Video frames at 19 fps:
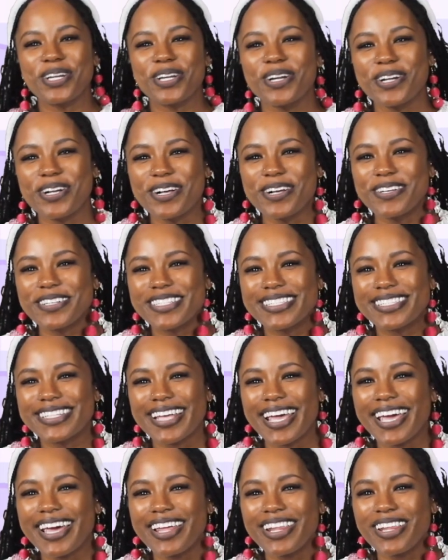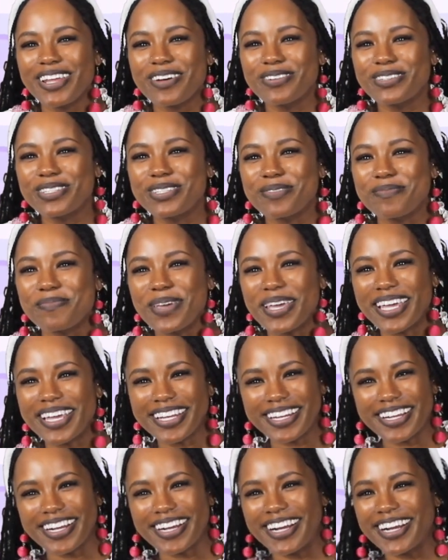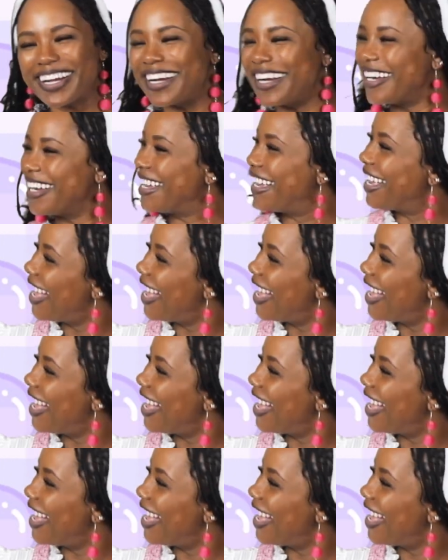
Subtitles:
and girls, say hello to Peter.